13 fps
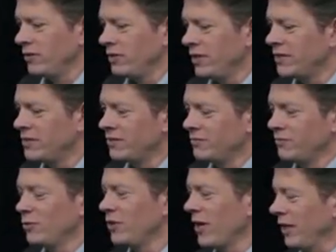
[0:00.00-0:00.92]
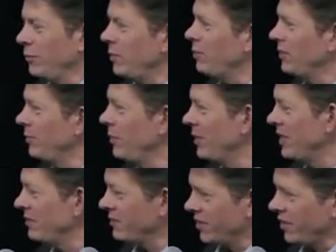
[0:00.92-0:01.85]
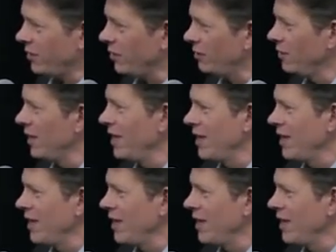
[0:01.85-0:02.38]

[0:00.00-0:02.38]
it's okay. Let me be cynical.